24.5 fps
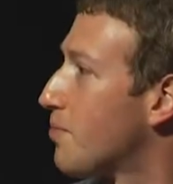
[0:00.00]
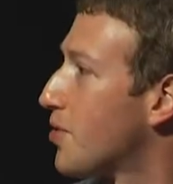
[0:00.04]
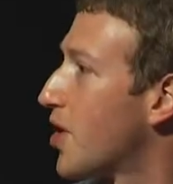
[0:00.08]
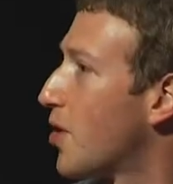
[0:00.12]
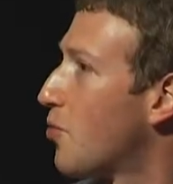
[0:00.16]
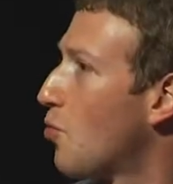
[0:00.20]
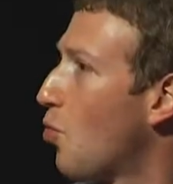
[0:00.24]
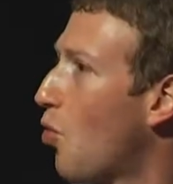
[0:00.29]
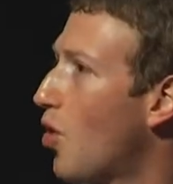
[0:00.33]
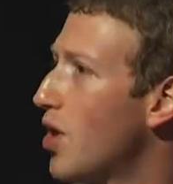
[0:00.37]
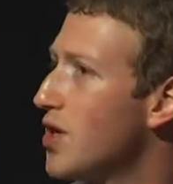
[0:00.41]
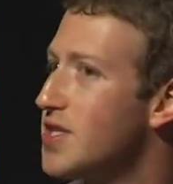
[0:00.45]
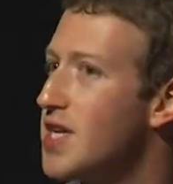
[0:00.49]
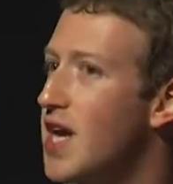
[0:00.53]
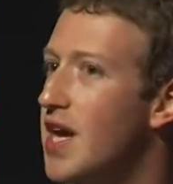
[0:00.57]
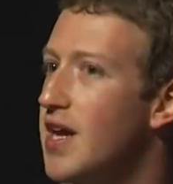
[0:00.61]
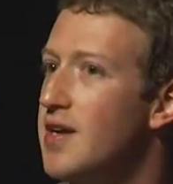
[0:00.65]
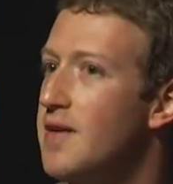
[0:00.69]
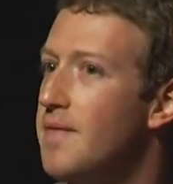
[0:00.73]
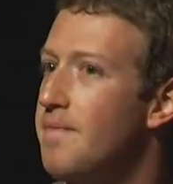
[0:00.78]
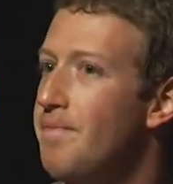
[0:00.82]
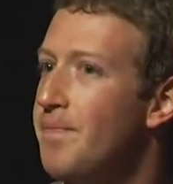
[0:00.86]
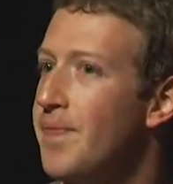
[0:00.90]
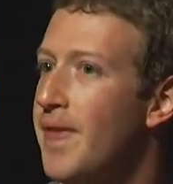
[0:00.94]
But then one
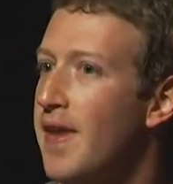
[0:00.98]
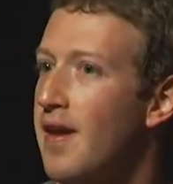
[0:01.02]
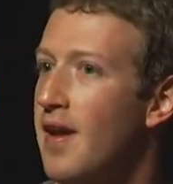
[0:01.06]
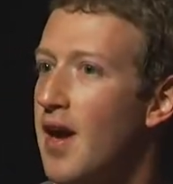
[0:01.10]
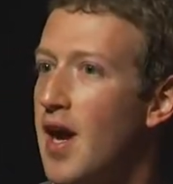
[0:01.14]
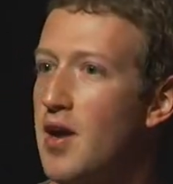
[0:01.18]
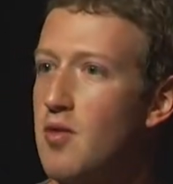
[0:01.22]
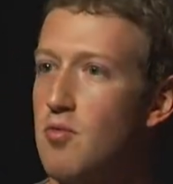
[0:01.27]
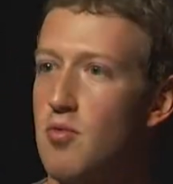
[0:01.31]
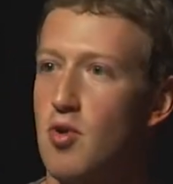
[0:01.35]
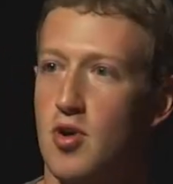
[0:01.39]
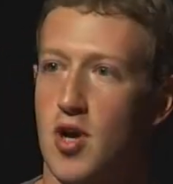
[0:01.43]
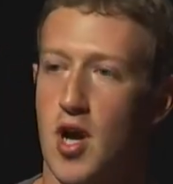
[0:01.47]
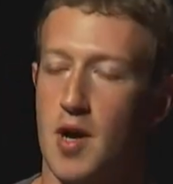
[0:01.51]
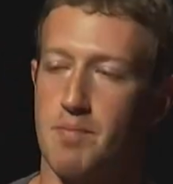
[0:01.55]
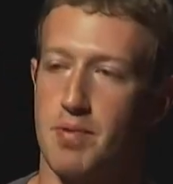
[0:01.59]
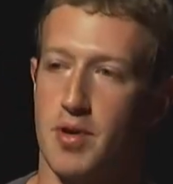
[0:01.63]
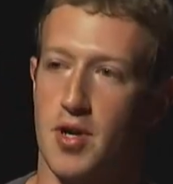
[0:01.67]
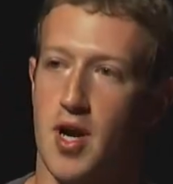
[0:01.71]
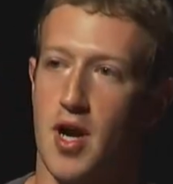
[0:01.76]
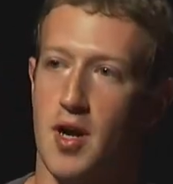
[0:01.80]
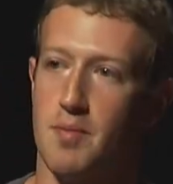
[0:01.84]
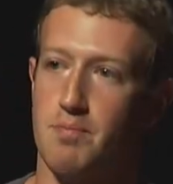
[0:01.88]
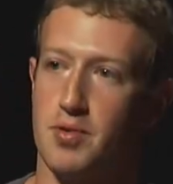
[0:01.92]
day, I woke up
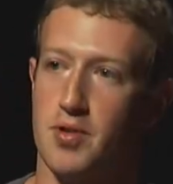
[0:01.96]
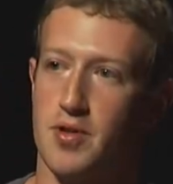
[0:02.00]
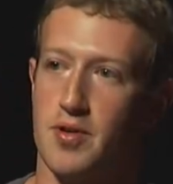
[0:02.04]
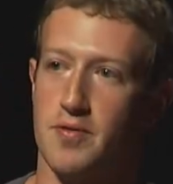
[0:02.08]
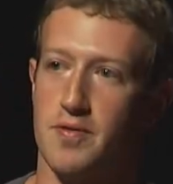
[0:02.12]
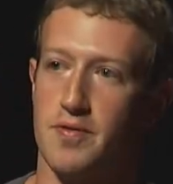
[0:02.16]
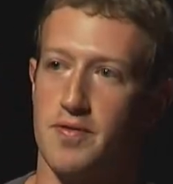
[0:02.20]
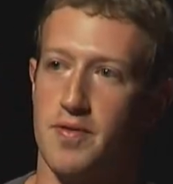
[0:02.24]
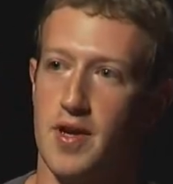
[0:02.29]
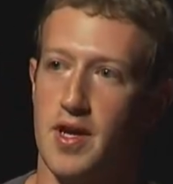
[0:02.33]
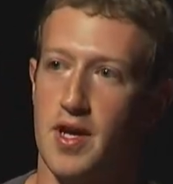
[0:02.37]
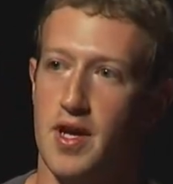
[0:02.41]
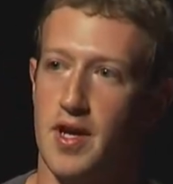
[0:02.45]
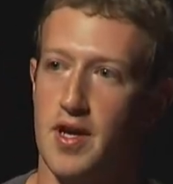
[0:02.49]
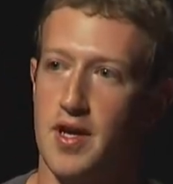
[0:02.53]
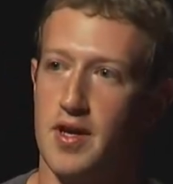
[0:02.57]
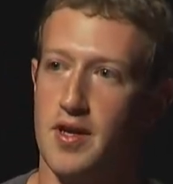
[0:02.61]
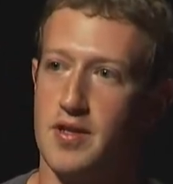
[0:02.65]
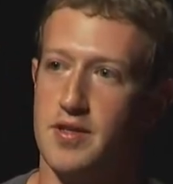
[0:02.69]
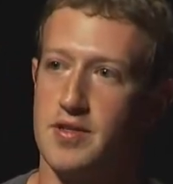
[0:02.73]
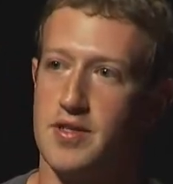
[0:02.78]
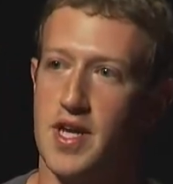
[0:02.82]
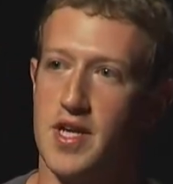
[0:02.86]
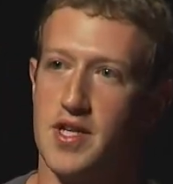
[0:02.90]
a couple of
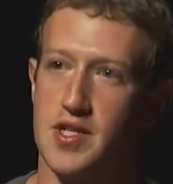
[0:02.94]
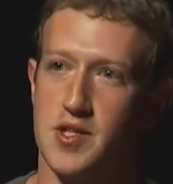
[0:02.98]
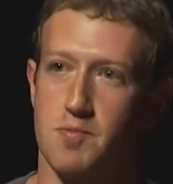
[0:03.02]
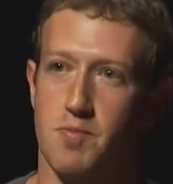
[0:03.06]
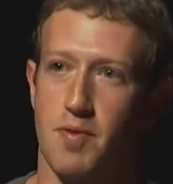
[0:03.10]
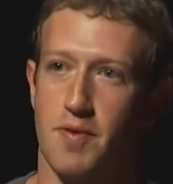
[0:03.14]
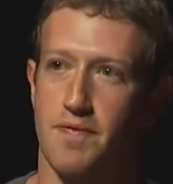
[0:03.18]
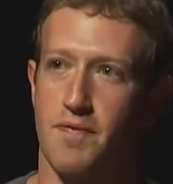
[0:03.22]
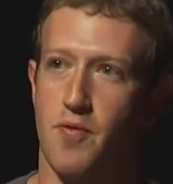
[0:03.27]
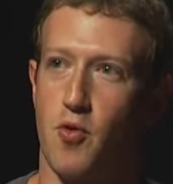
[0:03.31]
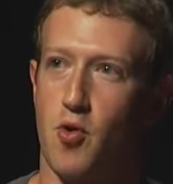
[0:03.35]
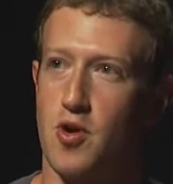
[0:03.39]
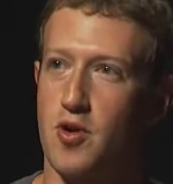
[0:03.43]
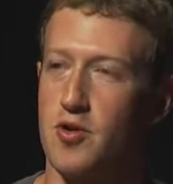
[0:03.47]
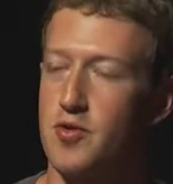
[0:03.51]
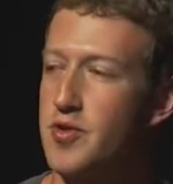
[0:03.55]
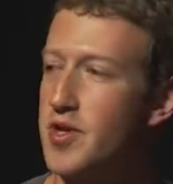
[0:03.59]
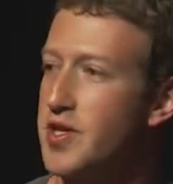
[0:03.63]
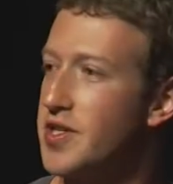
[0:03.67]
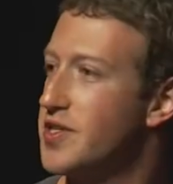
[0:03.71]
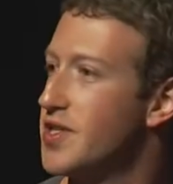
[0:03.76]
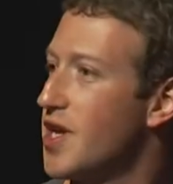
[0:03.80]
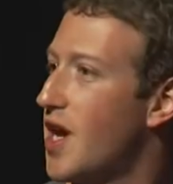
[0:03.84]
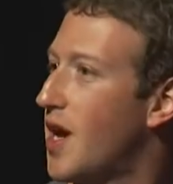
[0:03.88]
days before
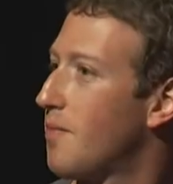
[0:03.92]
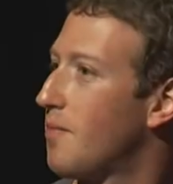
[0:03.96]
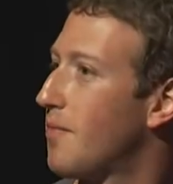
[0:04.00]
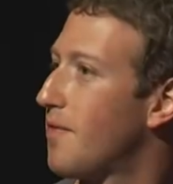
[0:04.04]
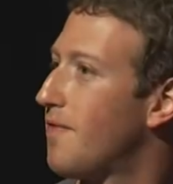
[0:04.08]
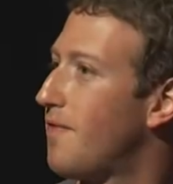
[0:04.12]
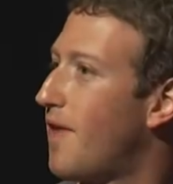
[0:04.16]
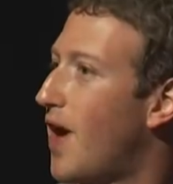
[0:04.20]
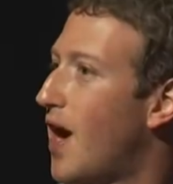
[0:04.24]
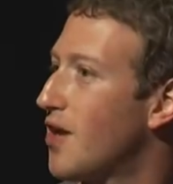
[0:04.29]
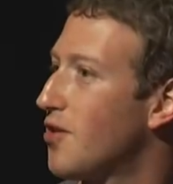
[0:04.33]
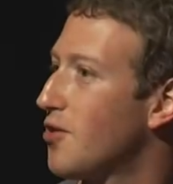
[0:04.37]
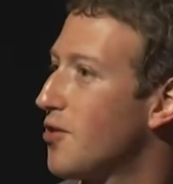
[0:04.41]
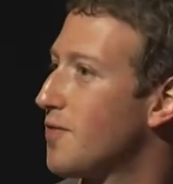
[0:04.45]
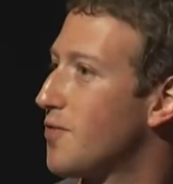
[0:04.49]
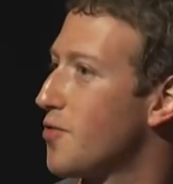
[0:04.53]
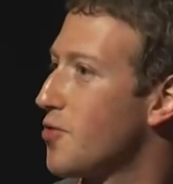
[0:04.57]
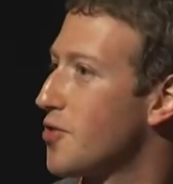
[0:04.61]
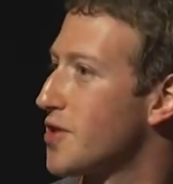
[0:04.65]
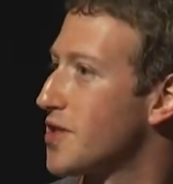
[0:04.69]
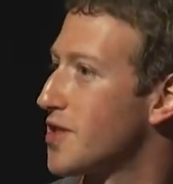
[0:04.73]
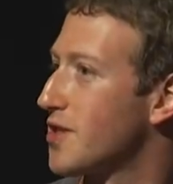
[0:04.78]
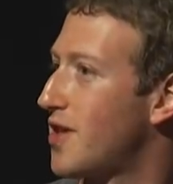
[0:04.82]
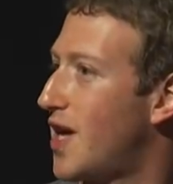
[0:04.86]
this final
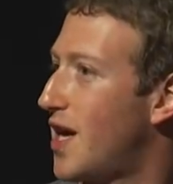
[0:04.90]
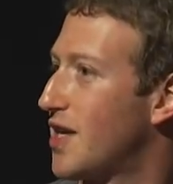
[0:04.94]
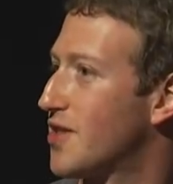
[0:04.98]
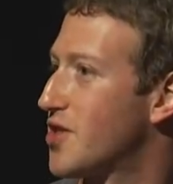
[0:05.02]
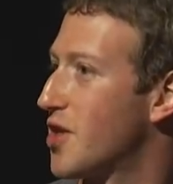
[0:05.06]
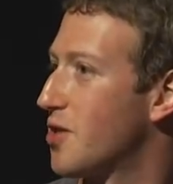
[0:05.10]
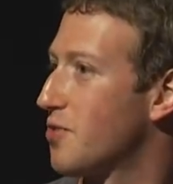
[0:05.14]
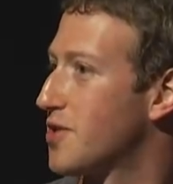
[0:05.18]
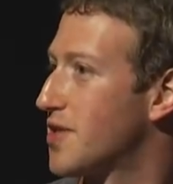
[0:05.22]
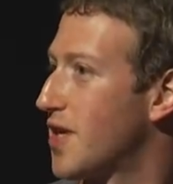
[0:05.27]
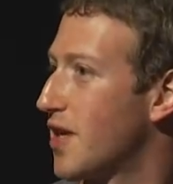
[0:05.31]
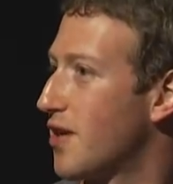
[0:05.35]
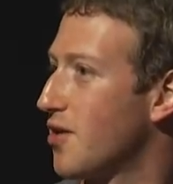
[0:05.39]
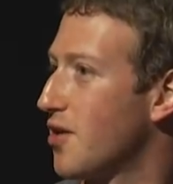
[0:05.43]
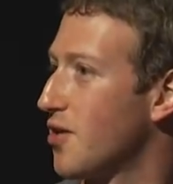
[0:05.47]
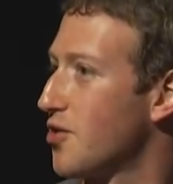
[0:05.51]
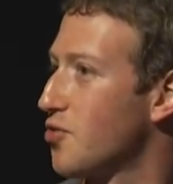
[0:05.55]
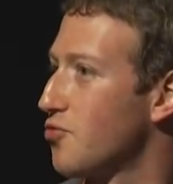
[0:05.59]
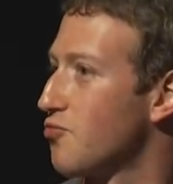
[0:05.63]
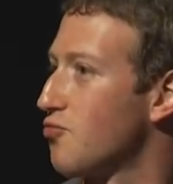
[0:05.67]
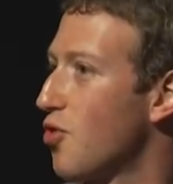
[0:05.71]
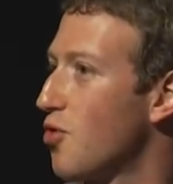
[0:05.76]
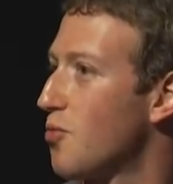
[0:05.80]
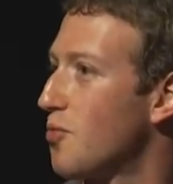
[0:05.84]
for this class that I was taking
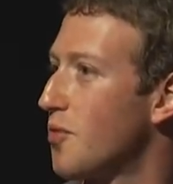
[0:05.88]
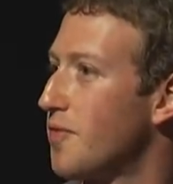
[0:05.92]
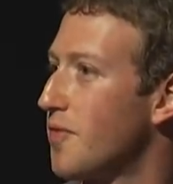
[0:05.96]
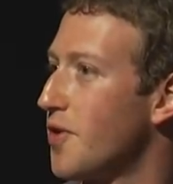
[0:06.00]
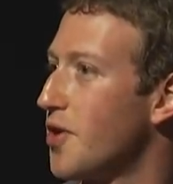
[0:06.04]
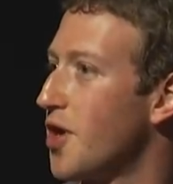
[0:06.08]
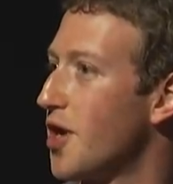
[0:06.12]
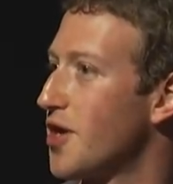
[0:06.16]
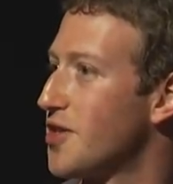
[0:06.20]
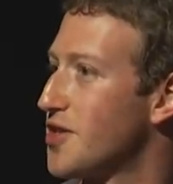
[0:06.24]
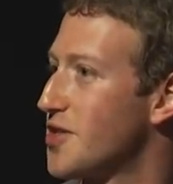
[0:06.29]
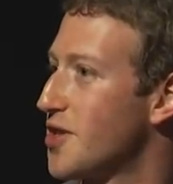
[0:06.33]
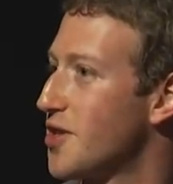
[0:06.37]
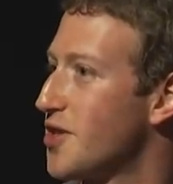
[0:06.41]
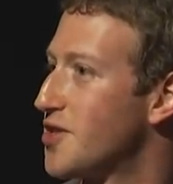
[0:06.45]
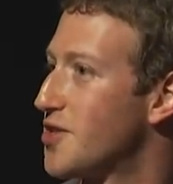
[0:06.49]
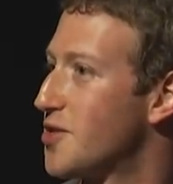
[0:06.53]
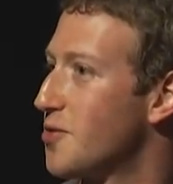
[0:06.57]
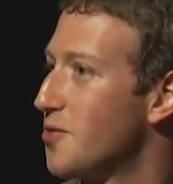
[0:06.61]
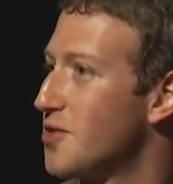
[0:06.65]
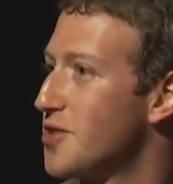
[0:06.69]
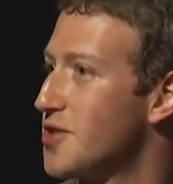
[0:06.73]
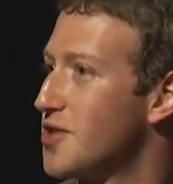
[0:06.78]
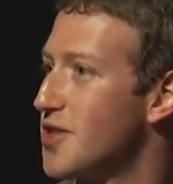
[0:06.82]
called the Rome of
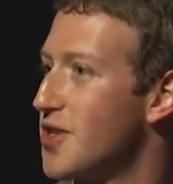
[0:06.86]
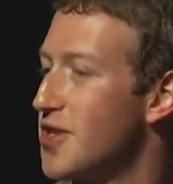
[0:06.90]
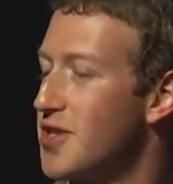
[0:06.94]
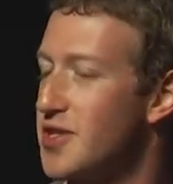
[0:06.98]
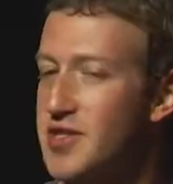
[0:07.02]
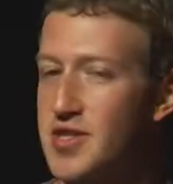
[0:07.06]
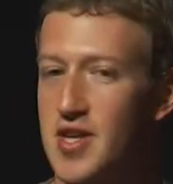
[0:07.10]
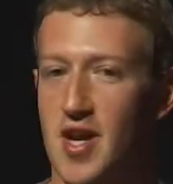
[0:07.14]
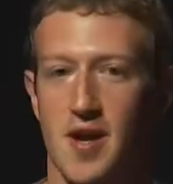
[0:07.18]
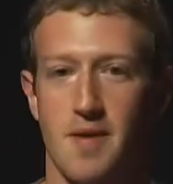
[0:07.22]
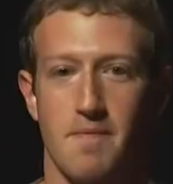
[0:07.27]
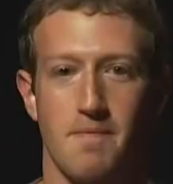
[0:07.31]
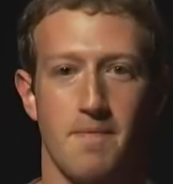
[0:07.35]
Augustus. It was this